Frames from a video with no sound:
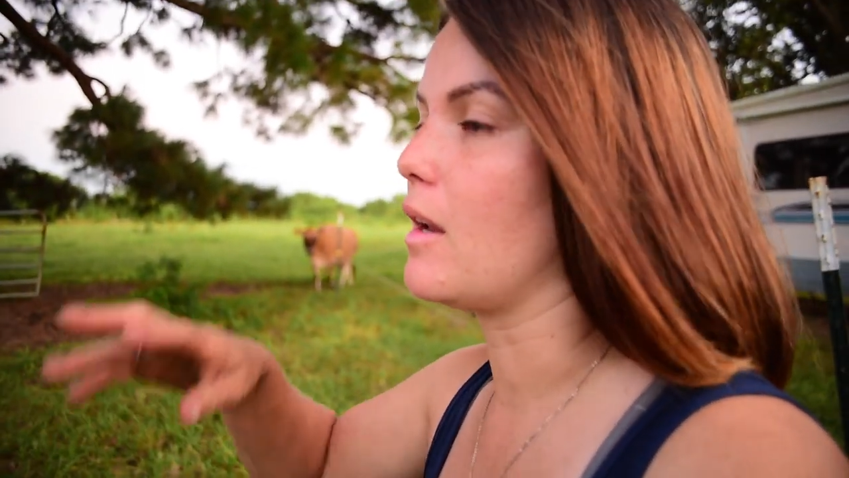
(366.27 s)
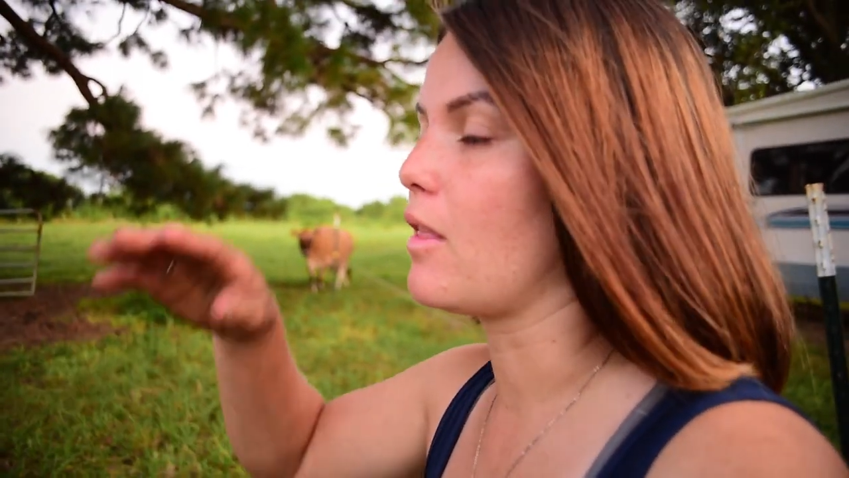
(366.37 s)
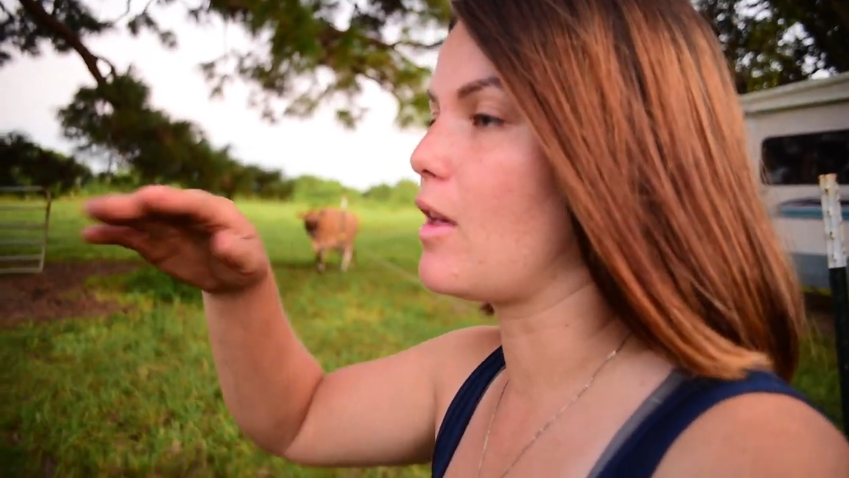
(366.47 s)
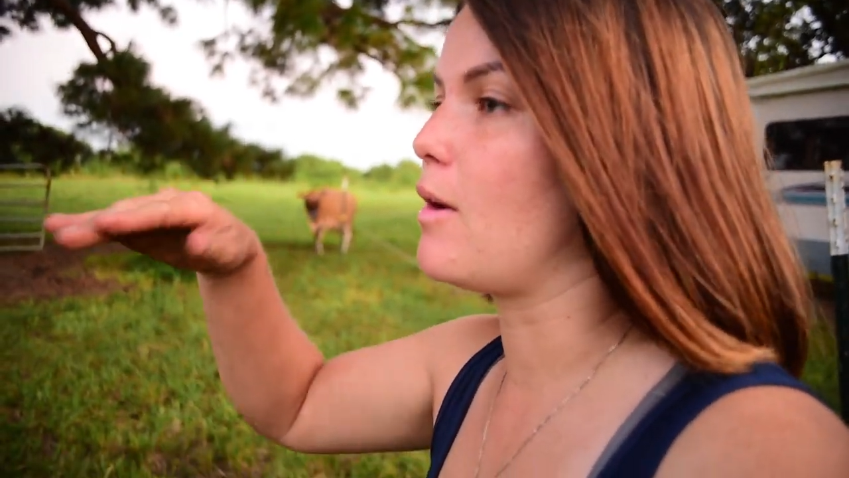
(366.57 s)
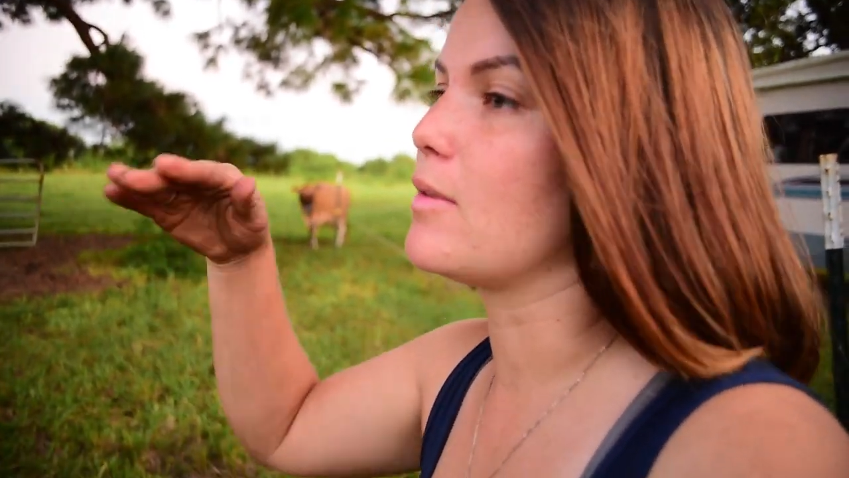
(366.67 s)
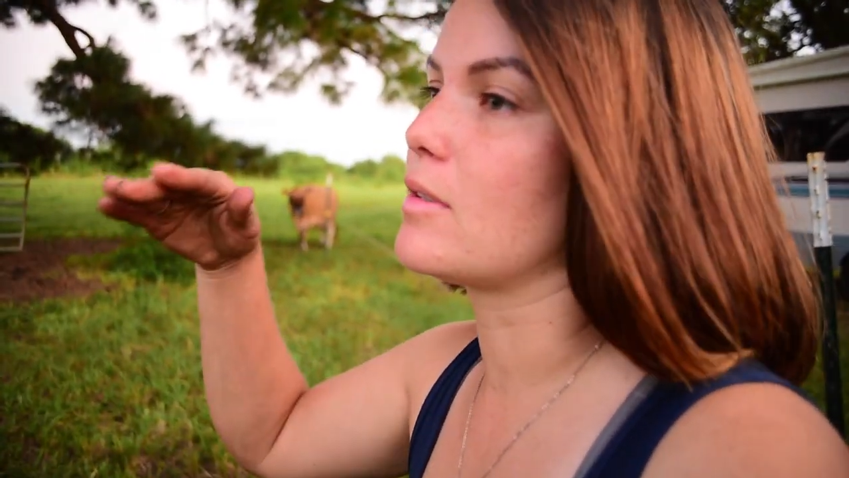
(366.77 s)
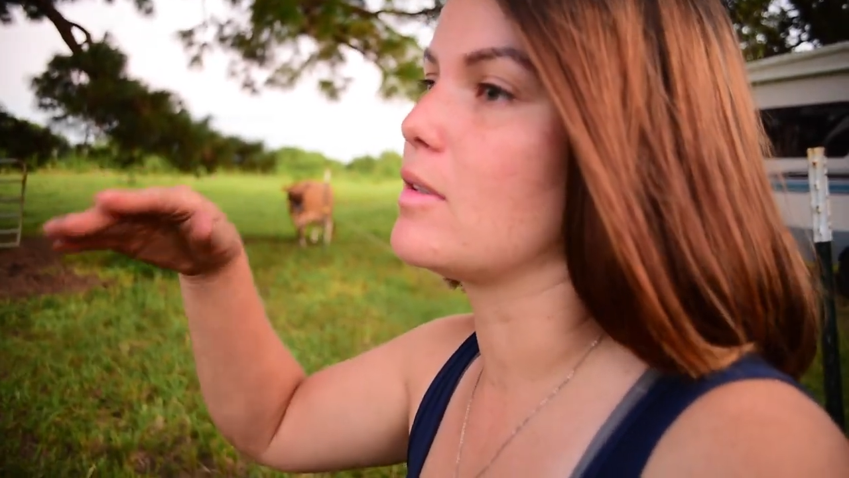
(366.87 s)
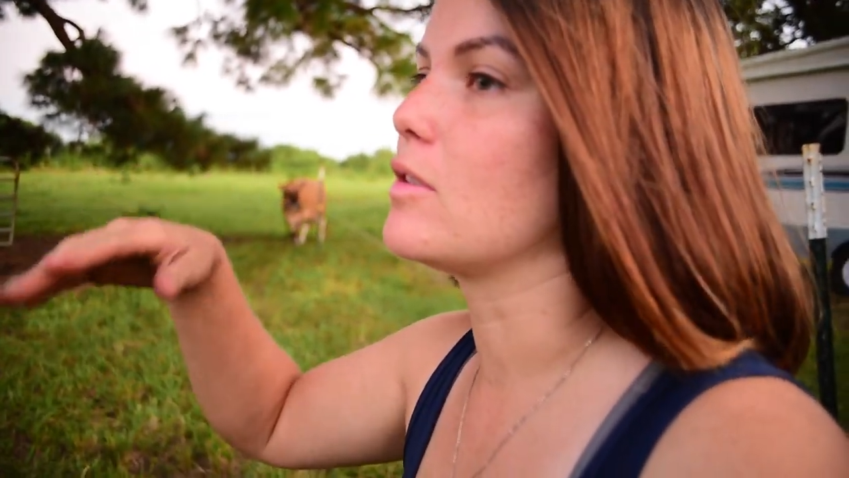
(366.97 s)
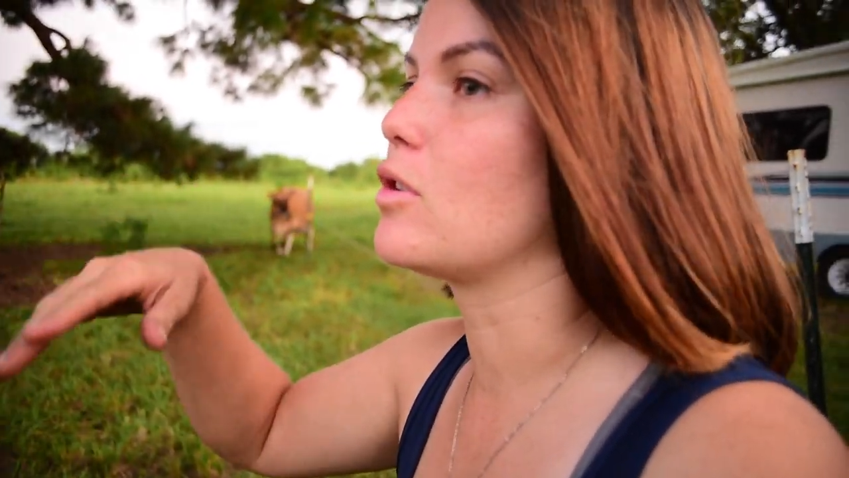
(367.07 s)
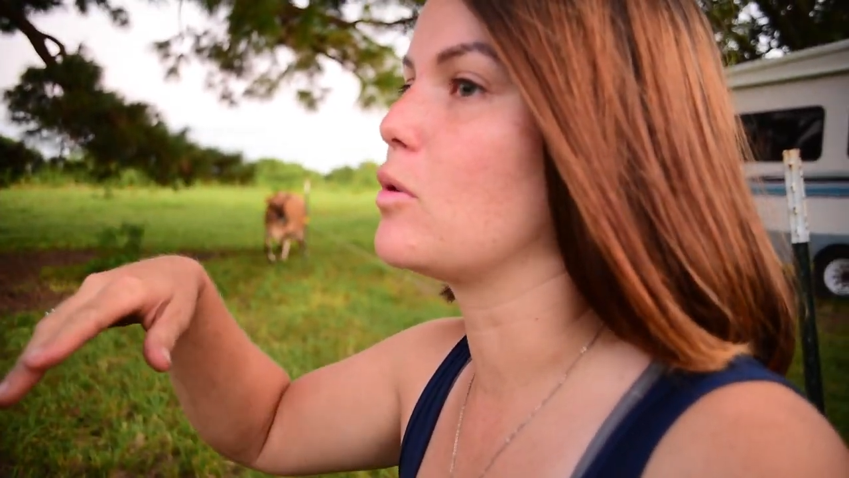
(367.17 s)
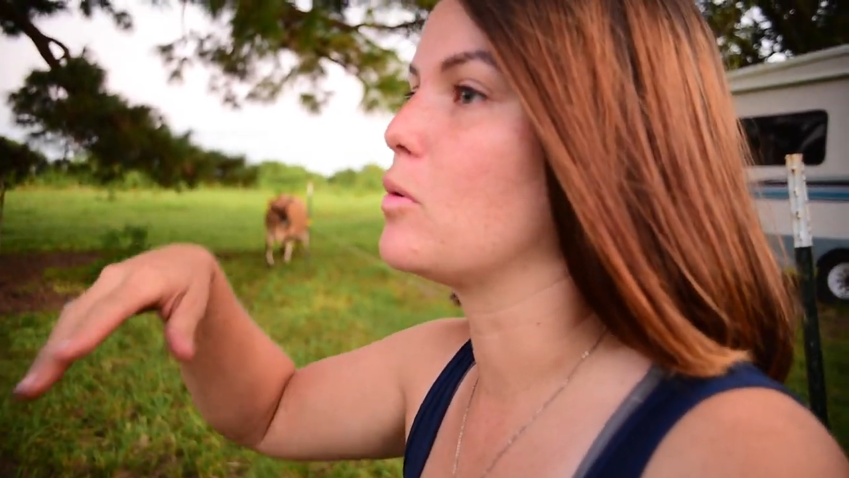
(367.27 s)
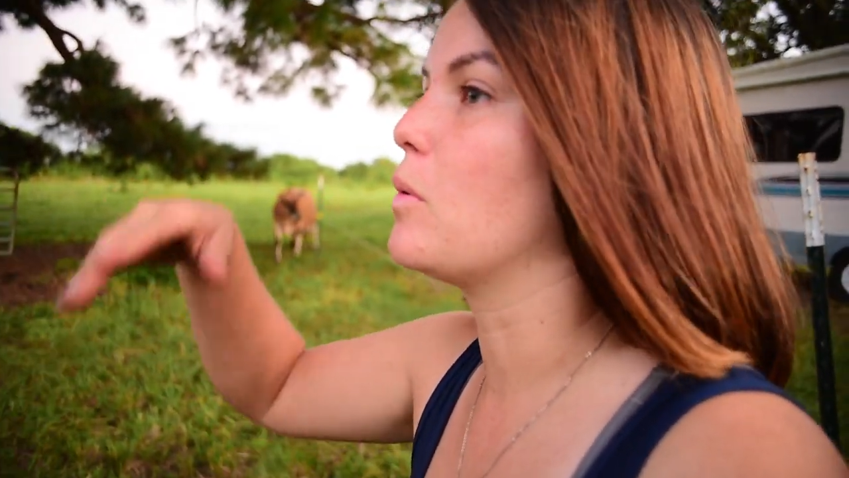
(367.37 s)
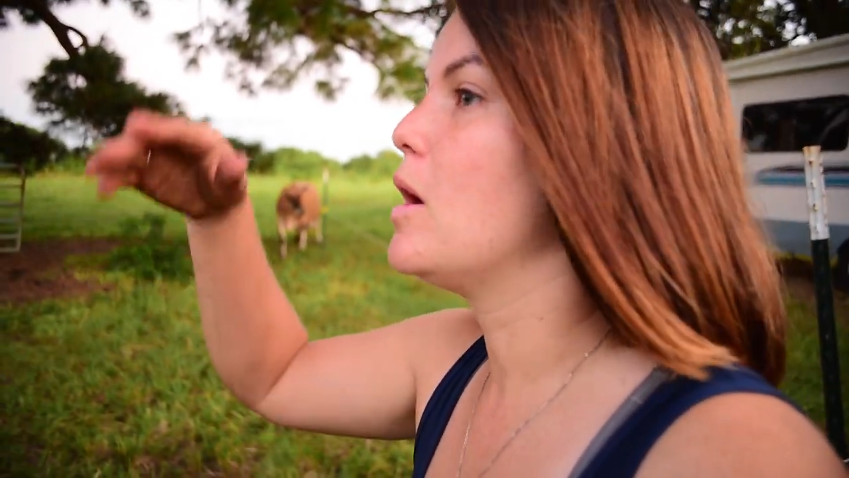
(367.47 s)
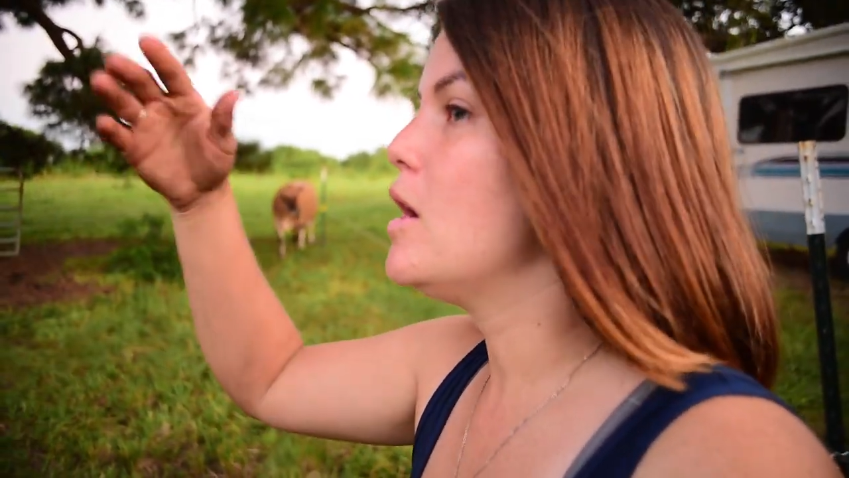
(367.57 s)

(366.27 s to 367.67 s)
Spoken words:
1,000 to